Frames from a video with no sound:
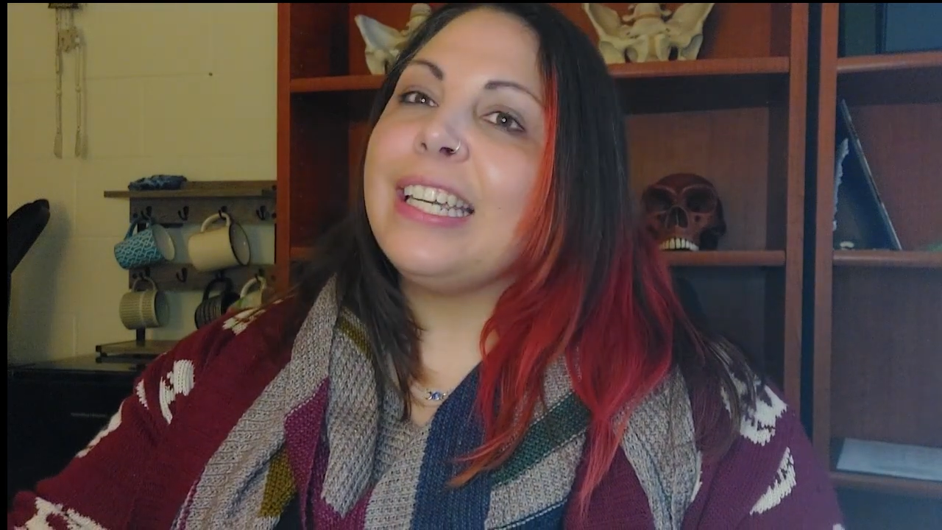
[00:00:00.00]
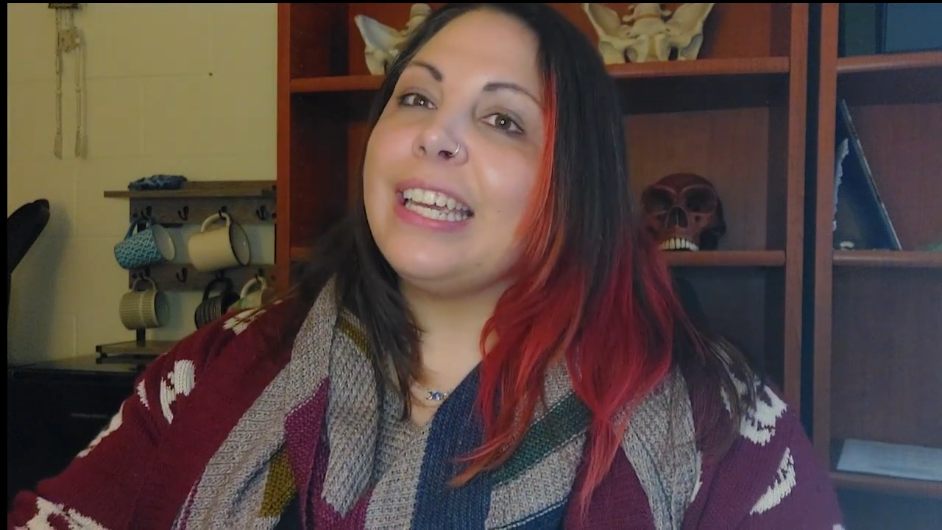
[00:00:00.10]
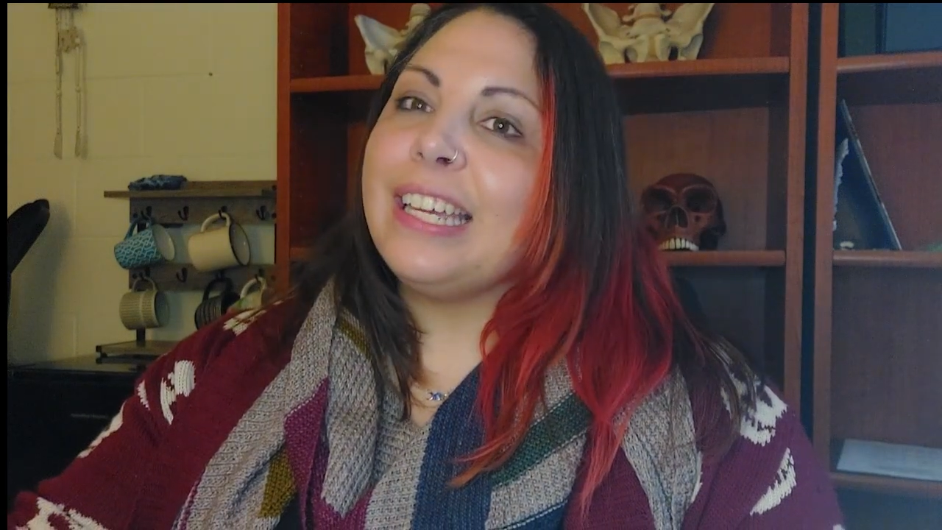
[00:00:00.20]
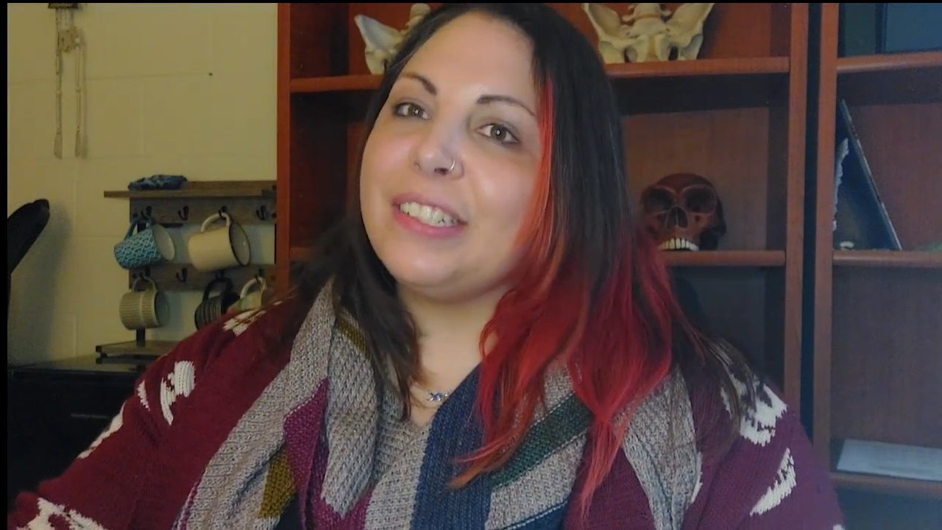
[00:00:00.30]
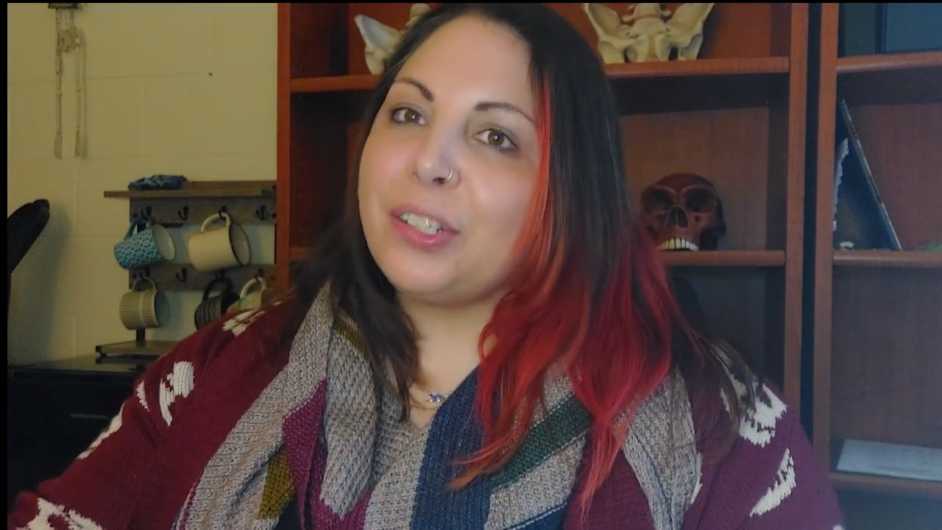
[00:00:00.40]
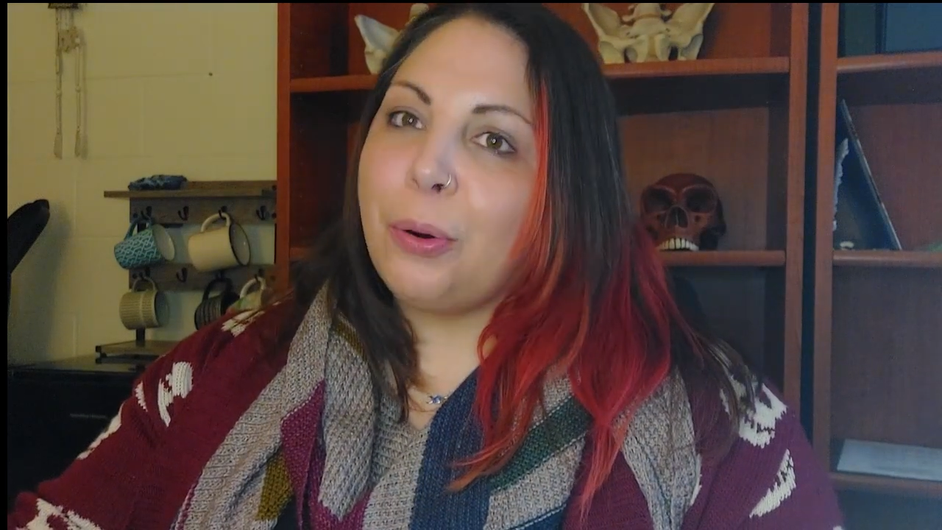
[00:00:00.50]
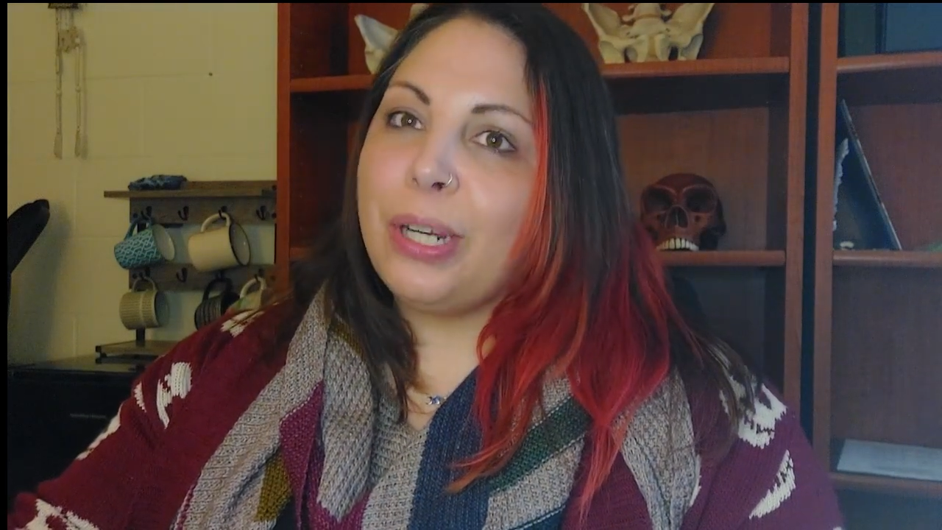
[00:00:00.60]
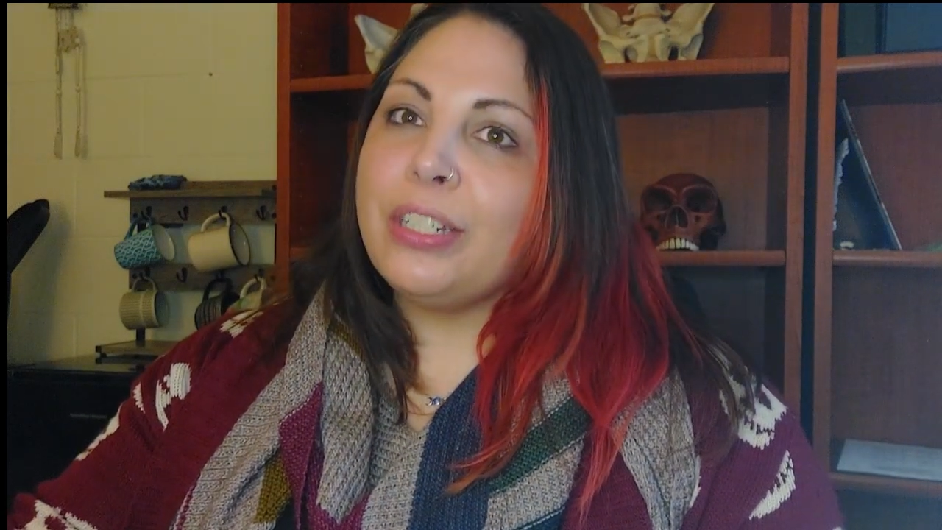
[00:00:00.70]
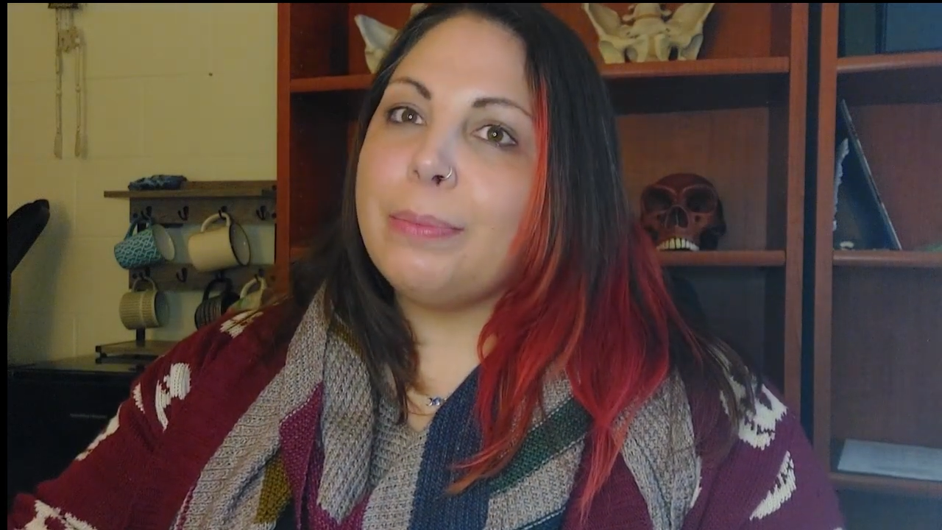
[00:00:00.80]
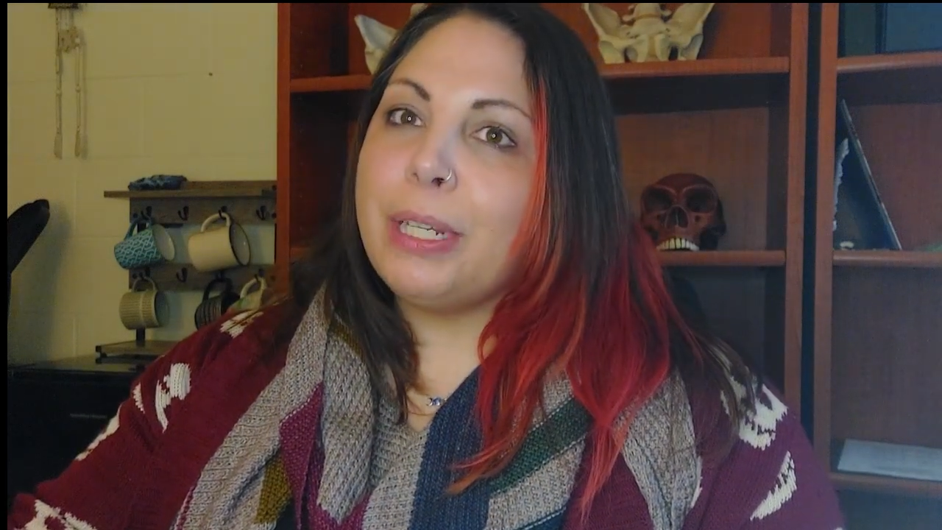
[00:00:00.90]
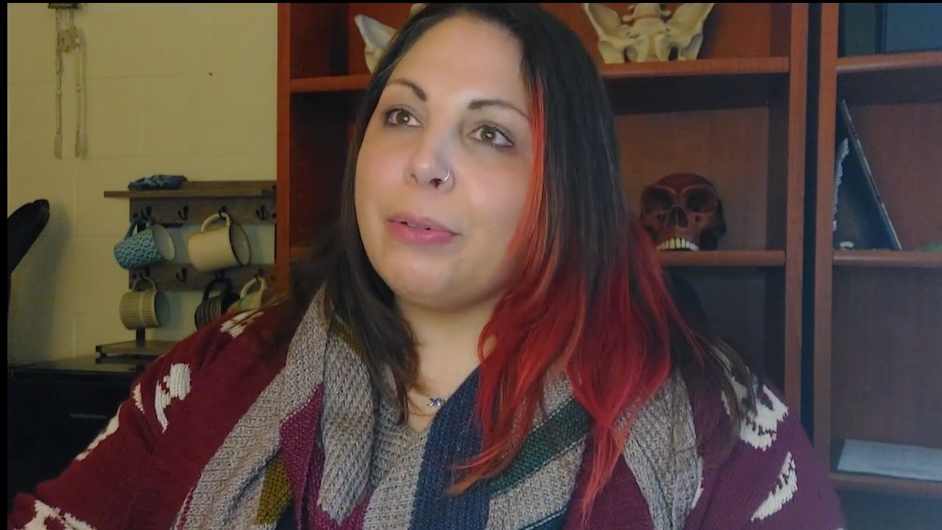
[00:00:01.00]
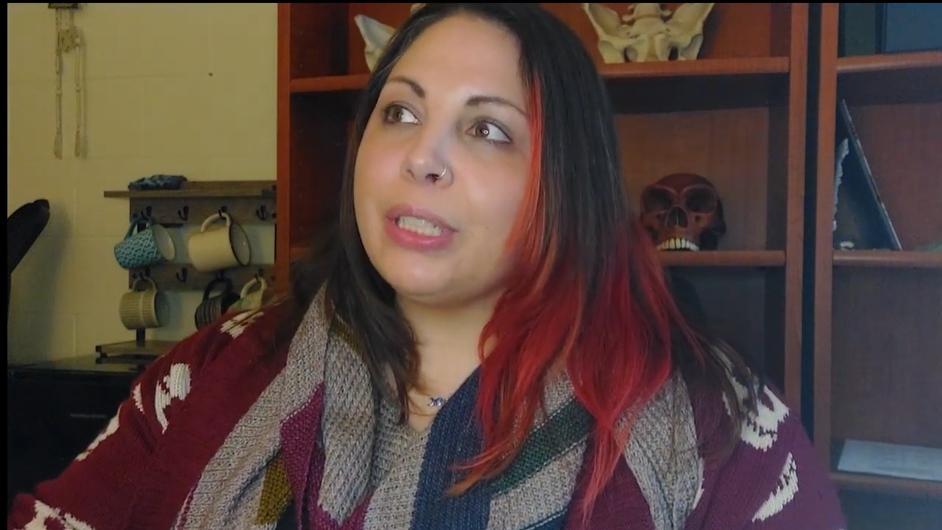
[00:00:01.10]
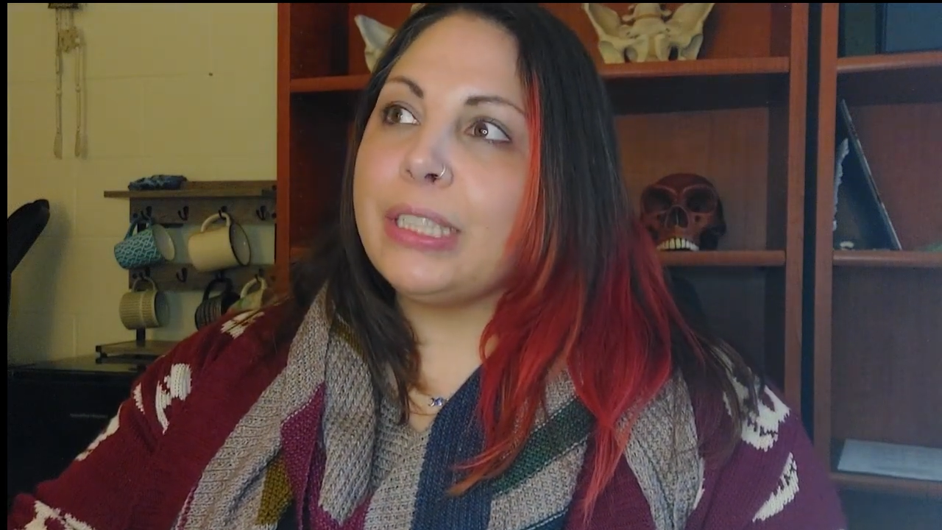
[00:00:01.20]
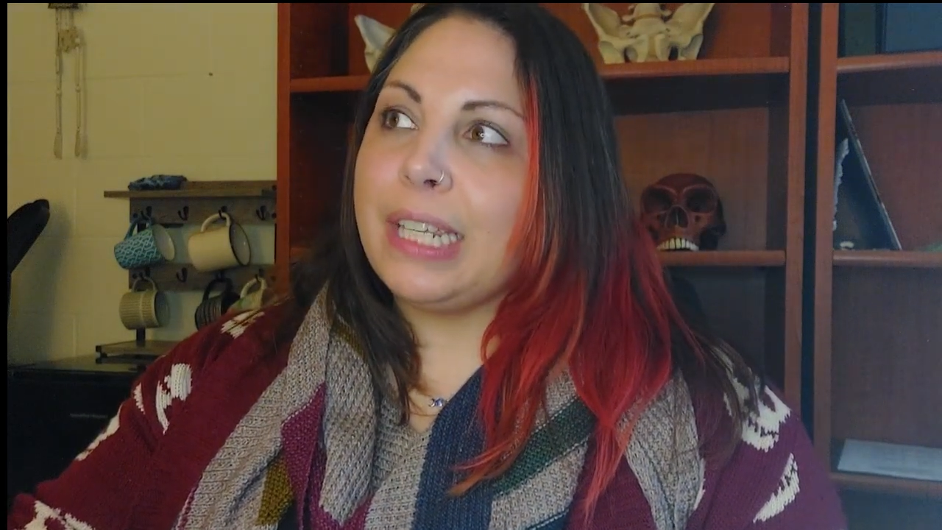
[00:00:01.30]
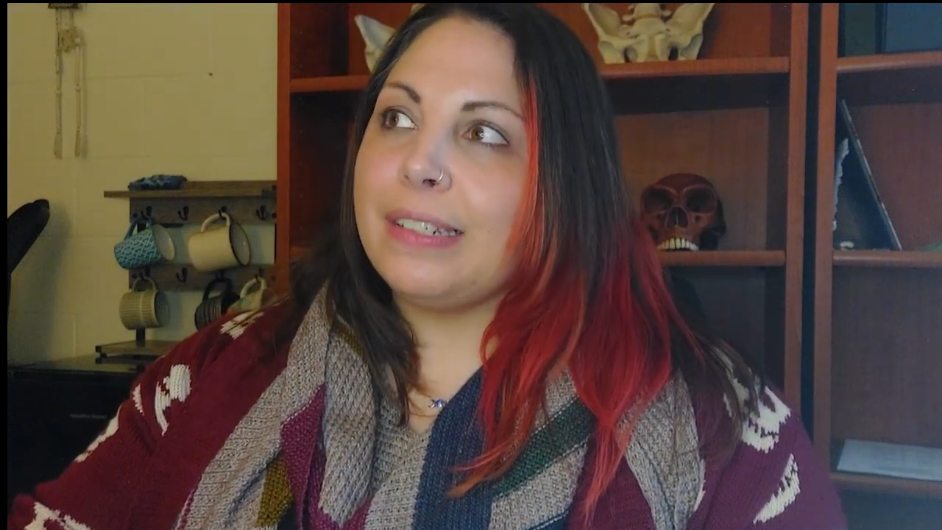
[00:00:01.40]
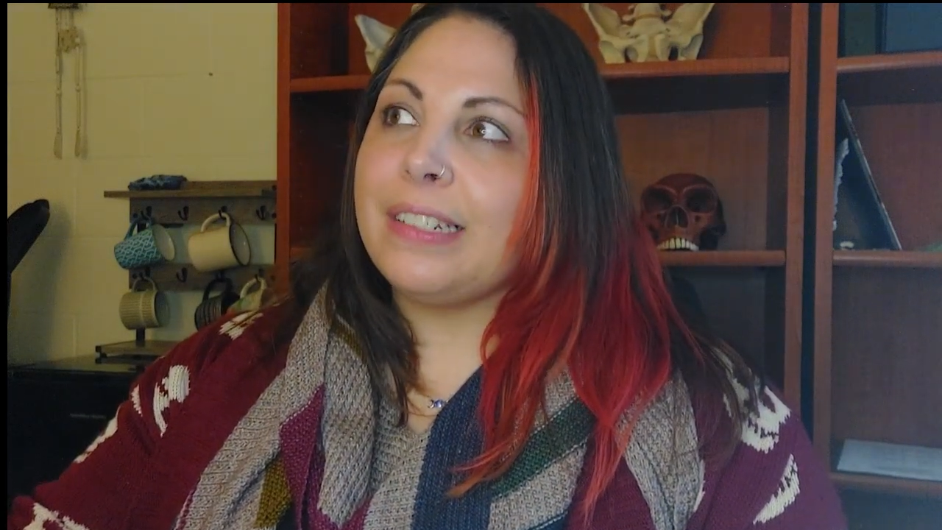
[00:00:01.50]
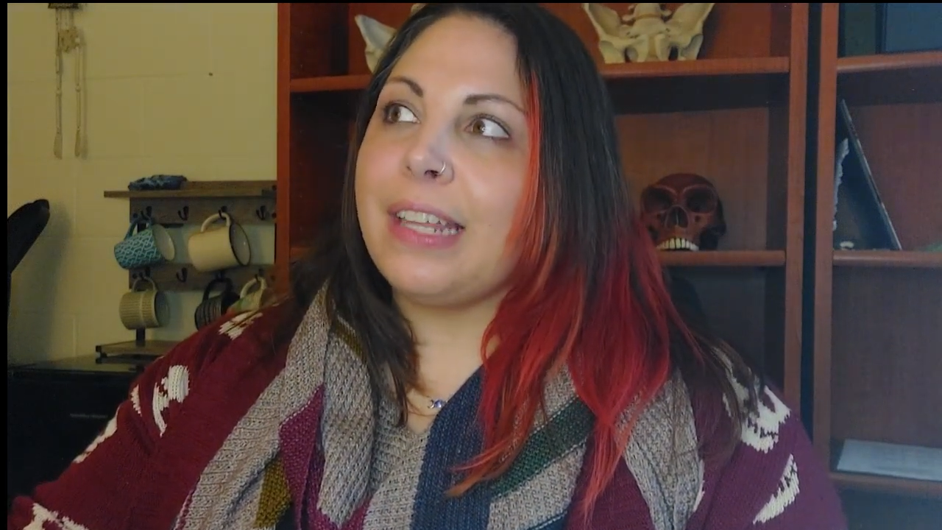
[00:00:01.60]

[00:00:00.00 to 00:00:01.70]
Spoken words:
is going to be released